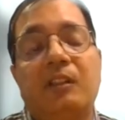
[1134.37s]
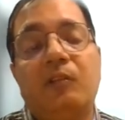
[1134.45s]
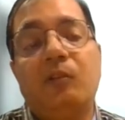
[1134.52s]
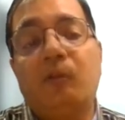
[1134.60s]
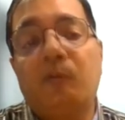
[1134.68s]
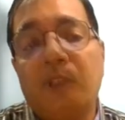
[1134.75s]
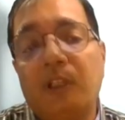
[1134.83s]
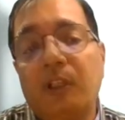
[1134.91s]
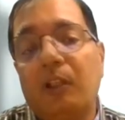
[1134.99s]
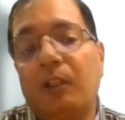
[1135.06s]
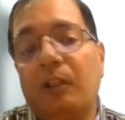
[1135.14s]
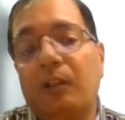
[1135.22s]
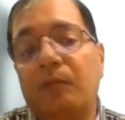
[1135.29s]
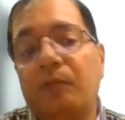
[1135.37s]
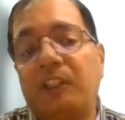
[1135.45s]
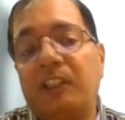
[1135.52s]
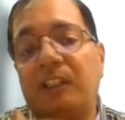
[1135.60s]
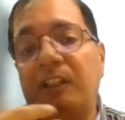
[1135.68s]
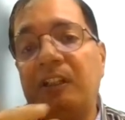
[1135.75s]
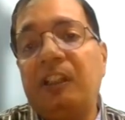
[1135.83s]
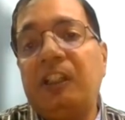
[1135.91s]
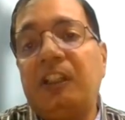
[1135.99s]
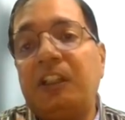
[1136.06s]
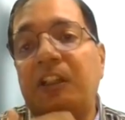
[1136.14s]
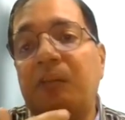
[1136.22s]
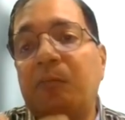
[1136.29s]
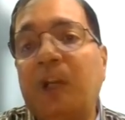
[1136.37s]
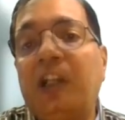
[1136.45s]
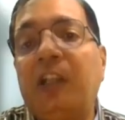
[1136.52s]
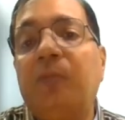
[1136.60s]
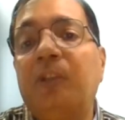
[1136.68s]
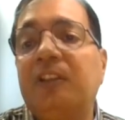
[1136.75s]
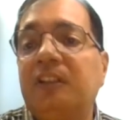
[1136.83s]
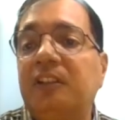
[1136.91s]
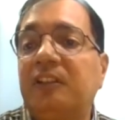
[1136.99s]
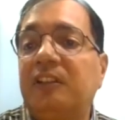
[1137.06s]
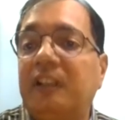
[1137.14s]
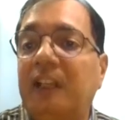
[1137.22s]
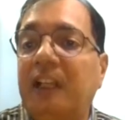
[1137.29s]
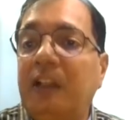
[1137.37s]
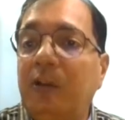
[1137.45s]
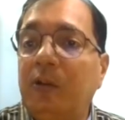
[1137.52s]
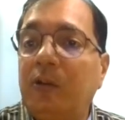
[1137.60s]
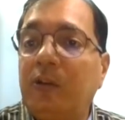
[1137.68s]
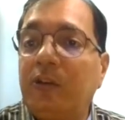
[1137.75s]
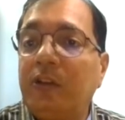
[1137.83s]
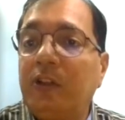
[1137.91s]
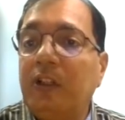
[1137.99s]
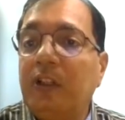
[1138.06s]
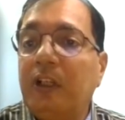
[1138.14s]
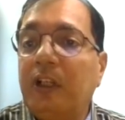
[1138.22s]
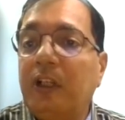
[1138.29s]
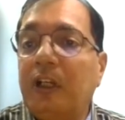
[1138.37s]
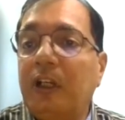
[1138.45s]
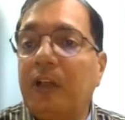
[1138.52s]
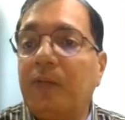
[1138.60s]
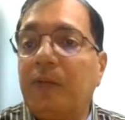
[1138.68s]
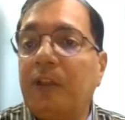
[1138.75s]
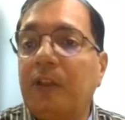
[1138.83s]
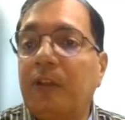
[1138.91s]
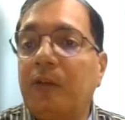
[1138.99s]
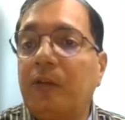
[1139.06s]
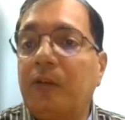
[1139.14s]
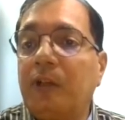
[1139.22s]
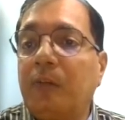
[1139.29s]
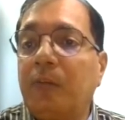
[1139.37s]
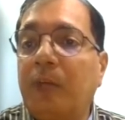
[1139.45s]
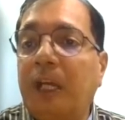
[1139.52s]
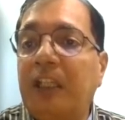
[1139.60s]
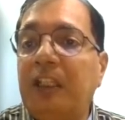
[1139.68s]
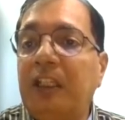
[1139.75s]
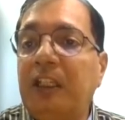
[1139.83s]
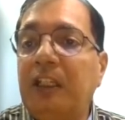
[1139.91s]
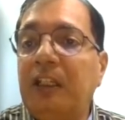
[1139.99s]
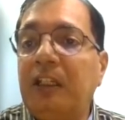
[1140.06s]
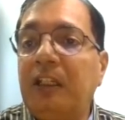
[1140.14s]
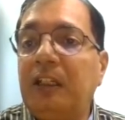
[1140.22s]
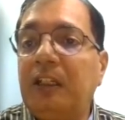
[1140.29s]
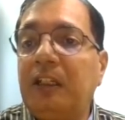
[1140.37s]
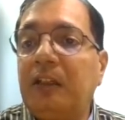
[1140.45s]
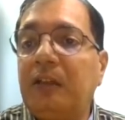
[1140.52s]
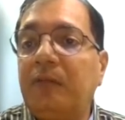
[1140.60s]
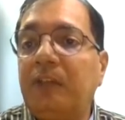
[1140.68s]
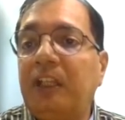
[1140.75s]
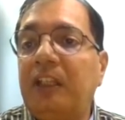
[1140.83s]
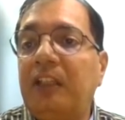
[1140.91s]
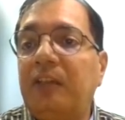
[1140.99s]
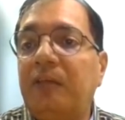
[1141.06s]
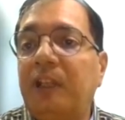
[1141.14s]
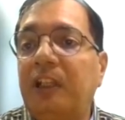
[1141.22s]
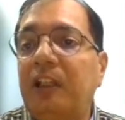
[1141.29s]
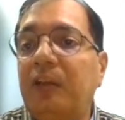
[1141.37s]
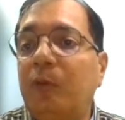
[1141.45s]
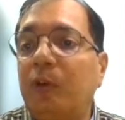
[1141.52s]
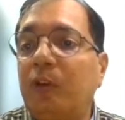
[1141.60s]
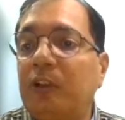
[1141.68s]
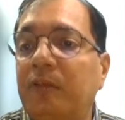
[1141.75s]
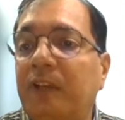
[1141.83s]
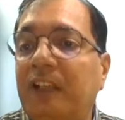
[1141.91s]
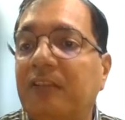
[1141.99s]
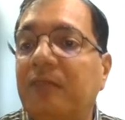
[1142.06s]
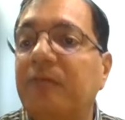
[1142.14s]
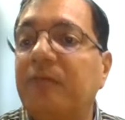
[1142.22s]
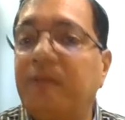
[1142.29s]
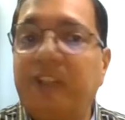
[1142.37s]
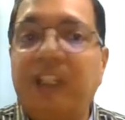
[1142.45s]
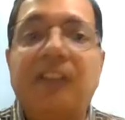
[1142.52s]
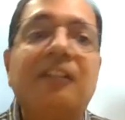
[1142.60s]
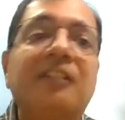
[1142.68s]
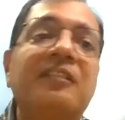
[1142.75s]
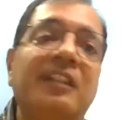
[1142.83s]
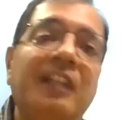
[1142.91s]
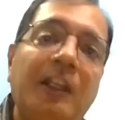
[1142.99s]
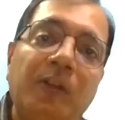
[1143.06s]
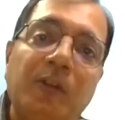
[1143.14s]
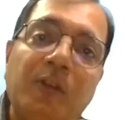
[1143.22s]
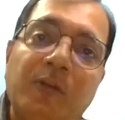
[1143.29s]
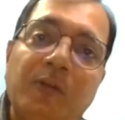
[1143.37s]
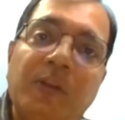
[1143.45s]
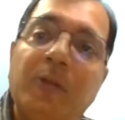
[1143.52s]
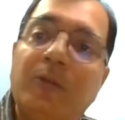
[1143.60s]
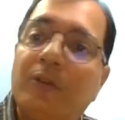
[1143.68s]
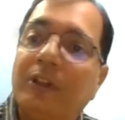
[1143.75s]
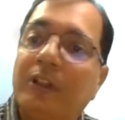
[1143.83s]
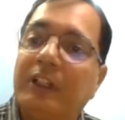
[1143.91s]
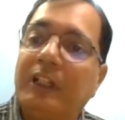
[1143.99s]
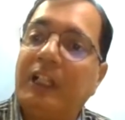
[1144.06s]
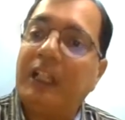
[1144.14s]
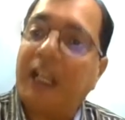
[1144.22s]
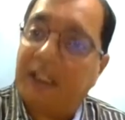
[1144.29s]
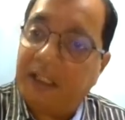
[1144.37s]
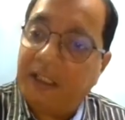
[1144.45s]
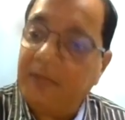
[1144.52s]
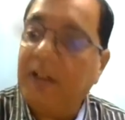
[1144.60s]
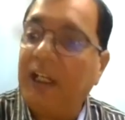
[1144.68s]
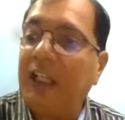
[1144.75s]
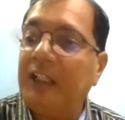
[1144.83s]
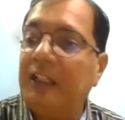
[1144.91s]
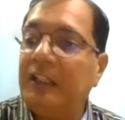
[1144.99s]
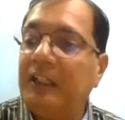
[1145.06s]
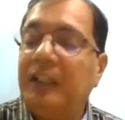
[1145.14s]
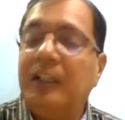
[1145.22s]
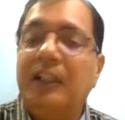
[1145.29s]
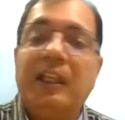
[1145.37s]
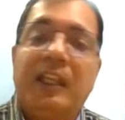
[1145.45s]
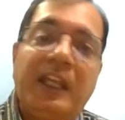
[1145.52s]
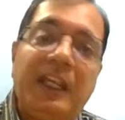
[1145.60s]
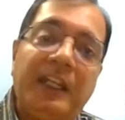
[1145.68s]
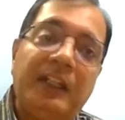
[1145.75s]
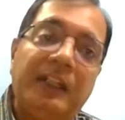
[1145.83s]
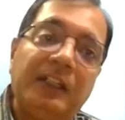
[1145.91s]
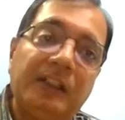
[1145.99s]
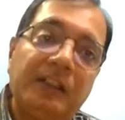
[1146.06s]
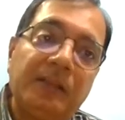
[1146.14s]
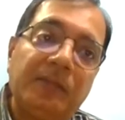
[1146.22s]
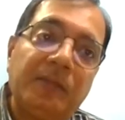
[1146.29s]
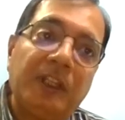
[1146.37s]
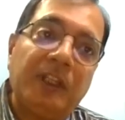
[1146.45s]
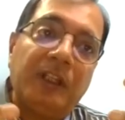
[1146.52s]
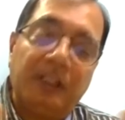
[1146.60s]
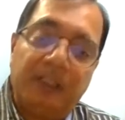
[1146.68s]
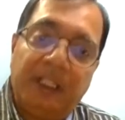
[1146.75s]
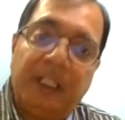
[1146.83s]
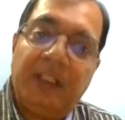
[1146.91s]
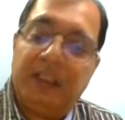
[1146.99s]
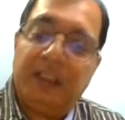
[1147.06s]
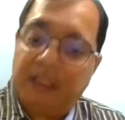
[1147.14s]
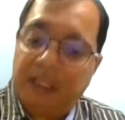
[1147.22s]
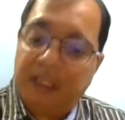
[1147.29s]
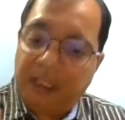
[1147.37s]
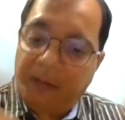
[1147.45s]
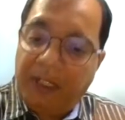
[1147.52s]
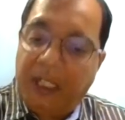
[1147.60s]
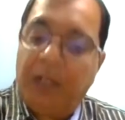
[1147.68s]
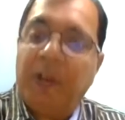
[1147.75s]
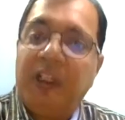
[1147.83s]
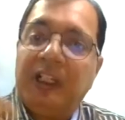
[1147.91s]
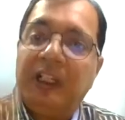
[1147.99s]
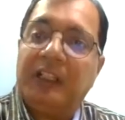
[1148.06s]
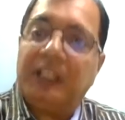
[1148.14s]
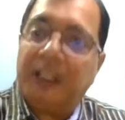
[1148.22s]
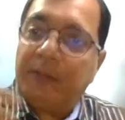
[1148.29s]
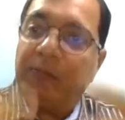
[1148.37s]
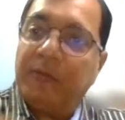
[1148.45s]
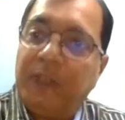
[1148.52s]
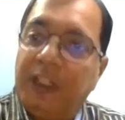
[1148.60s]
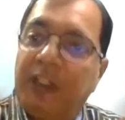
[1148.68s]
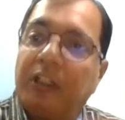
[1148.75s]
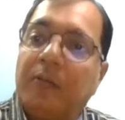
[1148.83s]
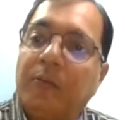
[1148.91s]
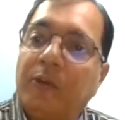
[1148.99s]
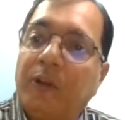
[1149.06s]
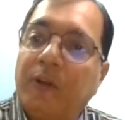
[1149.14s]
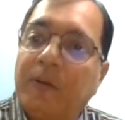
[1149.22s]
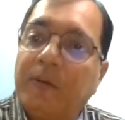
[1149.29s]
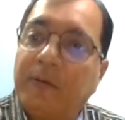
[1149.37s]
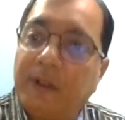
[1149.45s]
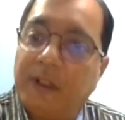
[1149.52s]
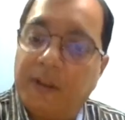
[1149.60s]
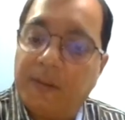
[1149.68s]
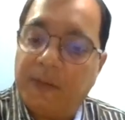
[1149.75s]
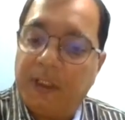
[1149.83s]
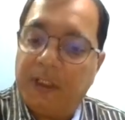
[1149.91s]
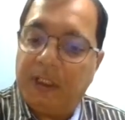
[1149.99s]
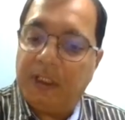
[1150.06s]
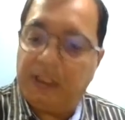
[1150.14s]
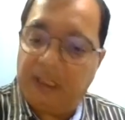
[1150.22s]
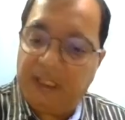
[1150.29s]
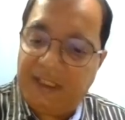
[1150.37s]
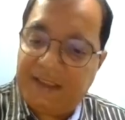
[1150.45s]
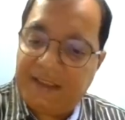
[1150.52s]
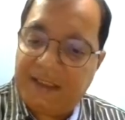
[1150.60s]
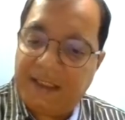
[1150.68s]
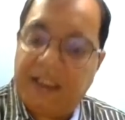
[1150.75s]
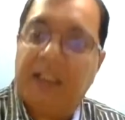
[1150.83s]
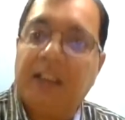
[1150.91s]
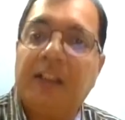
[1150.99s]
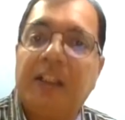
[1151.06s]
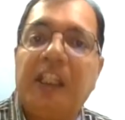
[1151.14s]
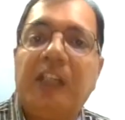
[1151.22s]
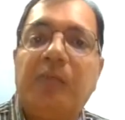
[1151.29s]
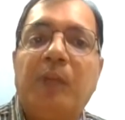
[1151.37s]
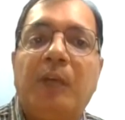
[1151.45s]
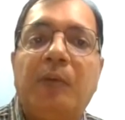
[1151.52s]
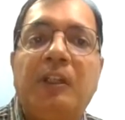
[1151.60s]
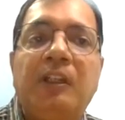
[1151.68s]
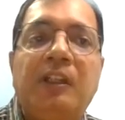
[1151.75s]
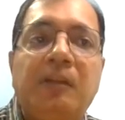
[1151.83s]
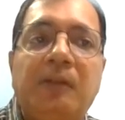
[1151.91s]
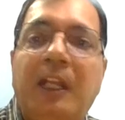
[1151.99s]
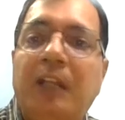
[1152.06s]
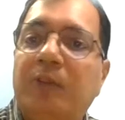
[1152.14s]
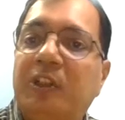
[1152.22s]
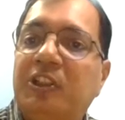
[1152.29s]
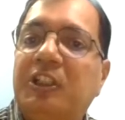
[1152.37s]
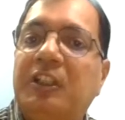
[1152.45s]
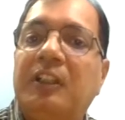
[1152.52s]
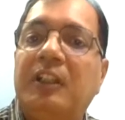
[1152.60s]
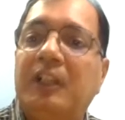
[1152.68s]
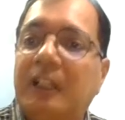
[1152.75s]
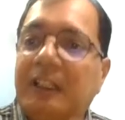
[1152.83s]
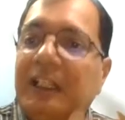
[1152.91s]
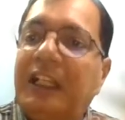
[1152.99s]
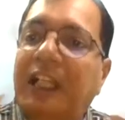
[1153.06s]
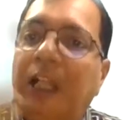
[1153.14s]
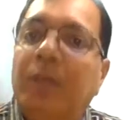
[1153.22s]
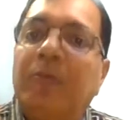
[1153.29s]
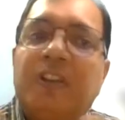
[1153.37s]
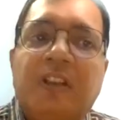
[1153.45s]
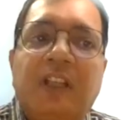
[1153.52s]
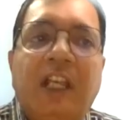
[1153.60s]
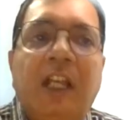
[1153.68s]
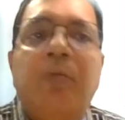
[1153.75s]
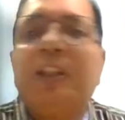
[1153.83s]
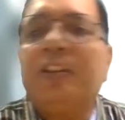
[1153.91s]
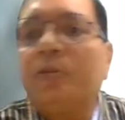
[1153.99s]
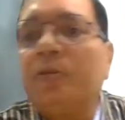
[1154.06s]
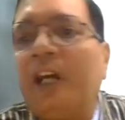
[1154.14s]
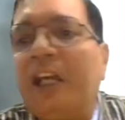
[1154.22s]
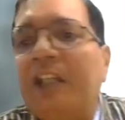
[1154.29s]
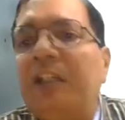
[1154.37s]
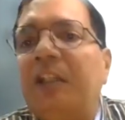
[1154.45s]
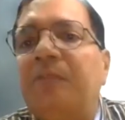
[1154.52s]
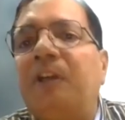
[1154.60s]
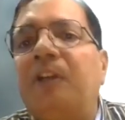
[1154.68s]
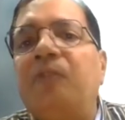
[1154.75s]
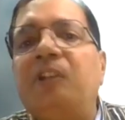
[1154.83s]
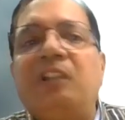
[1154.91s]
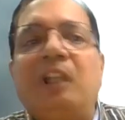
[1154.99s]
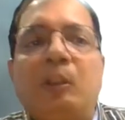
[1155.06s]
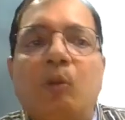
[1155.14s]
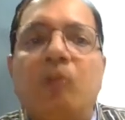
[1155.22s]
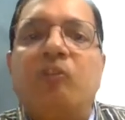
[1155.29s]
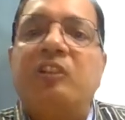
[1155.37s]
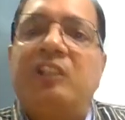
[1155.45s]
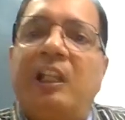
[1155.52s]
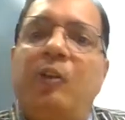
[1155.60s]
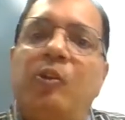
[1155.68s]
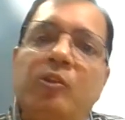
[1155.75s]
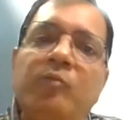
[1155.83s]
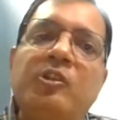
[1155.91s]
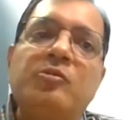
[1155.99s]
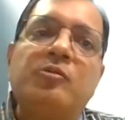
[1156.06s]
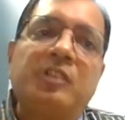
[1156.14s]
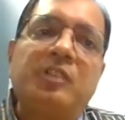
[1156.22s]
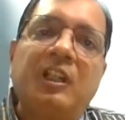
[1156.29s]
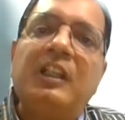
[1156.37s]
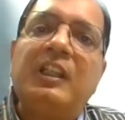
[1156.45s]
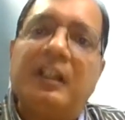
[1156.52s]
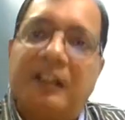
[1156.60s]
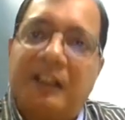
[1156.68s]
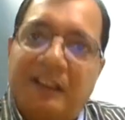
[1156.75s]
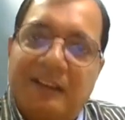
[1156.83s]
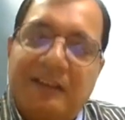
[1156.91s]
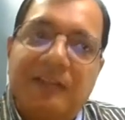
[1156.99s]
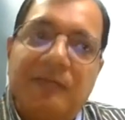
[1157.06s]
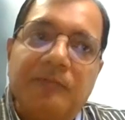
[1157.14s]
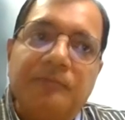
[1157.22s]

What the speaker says: So we created multiple such scenarios, combining various failure modes. fact, some 15 such scenarios we could really identify, and then evaluated them in terms of it's again a heat map and an evaluation that helped us to identify which are those scenarios we should really address.